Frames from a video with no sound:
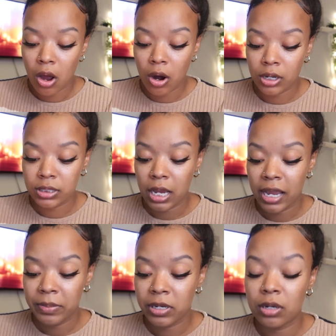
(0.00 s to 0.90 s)
our
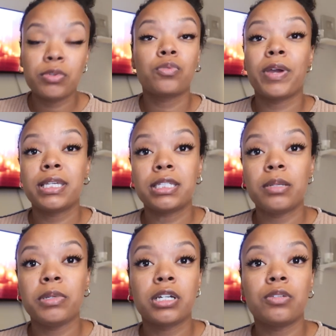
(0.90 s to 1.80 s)
time here was
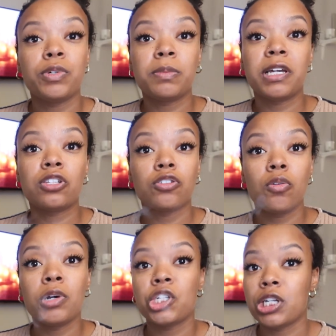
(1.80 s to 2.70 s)
wasted because we spent
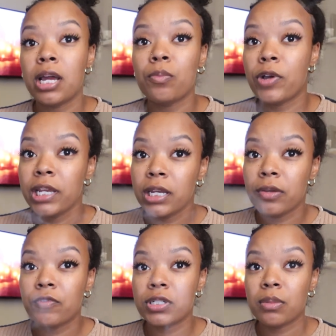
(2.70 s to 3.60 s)
so much time
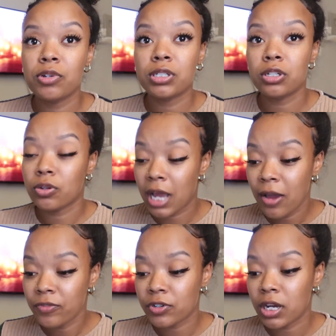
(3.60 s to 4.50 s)
waiting for someone to look
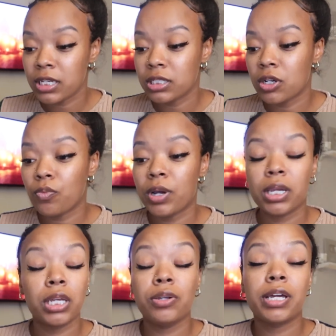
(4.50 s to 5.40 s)
after us. So
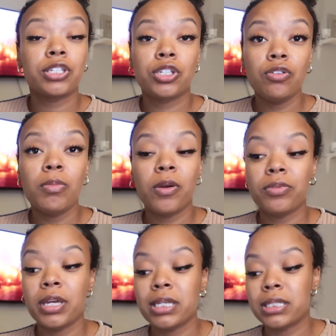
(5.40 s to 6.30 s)
what can you guys do
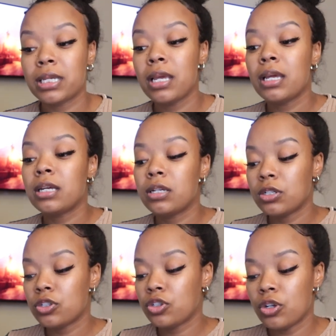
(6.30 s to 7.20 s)
about this?
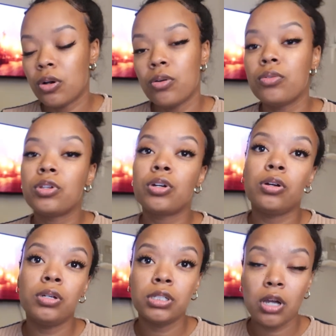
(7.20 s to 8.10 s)
So the
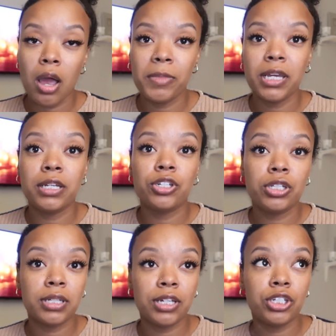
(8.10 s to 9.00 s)
girl is accommodating,
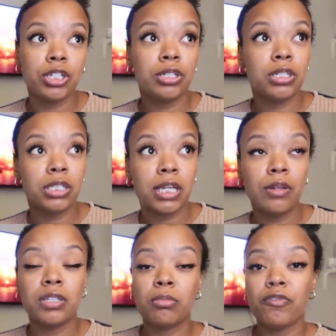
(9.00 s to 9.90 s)
she's nice. She
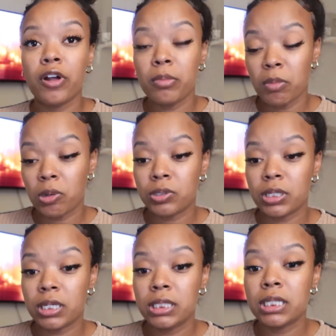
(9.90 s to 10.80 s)
discounts some of our
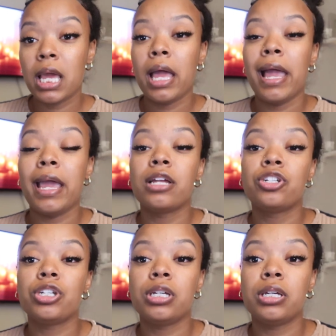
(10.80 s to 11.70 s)
mimosas
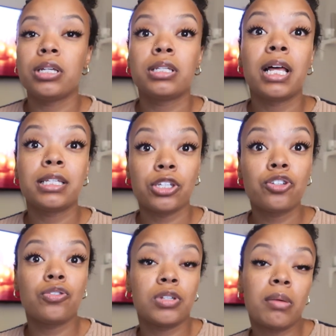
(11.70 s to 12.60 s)
and she lets us
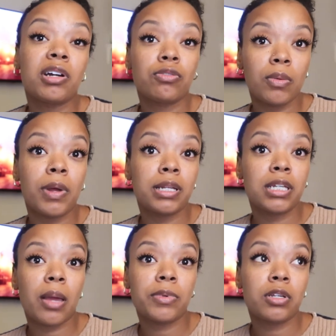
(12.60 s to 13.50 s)
choose how much we want
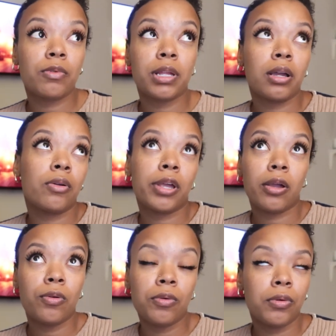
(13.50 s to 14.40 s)
to tip. So we're like,
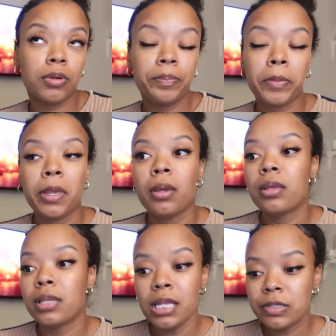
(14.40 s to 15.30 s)
okay, cool.
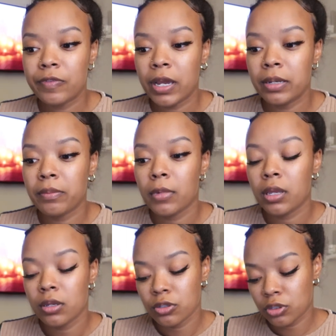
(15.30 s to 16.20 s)
That's fine.
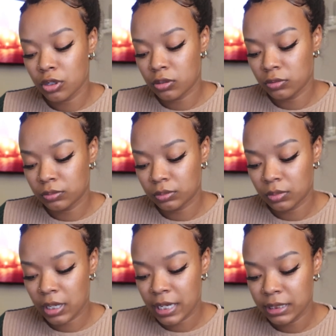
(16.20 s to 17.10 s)
So
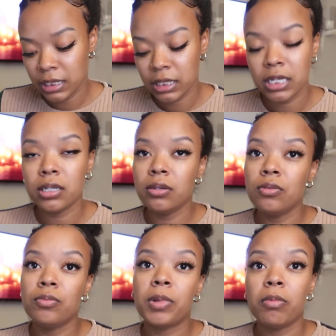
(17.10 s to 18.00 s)
I say thank
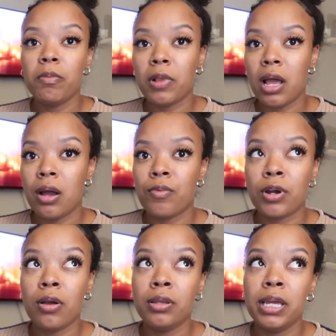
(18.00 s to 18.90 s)
you, blah, blah, blah.
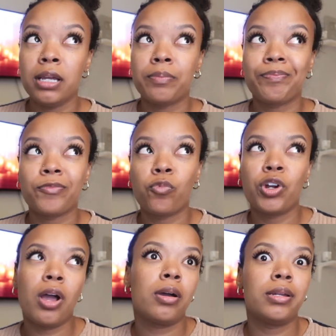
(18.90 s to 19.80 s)
We're all like,
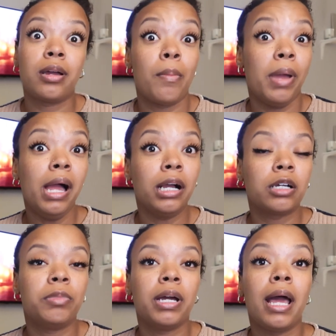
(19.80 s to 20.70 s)
we're not gonna come
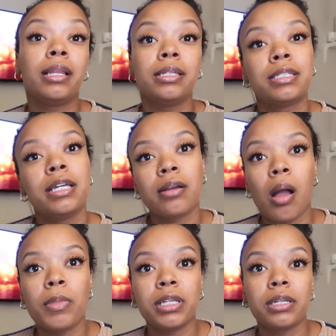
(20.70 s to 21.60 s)
back, but at least they
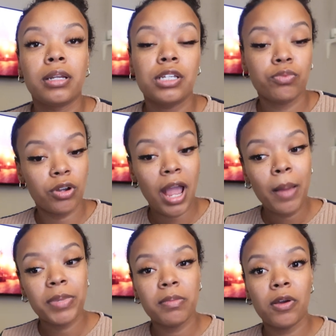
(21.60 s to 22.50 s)
accommodated us. We're
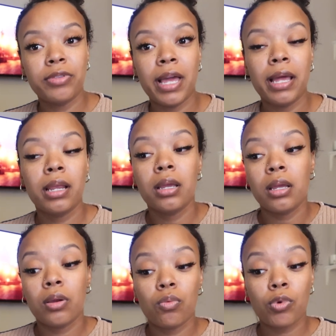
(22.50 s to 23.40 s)
happy about that.
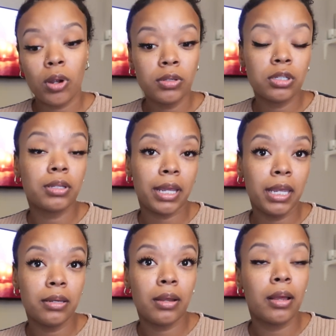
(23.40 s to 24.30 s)
We're also
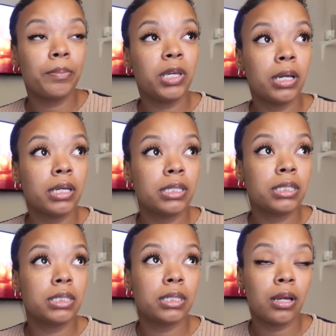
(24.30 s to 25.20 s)
late
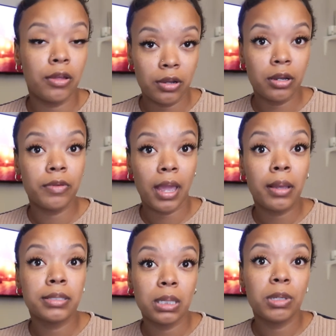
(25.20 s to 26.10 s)
because our
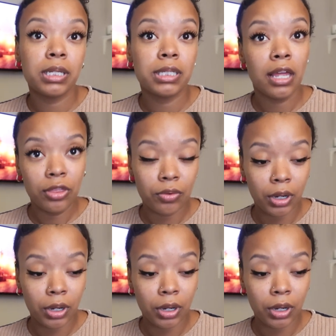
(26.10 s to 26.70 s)
exhibit is at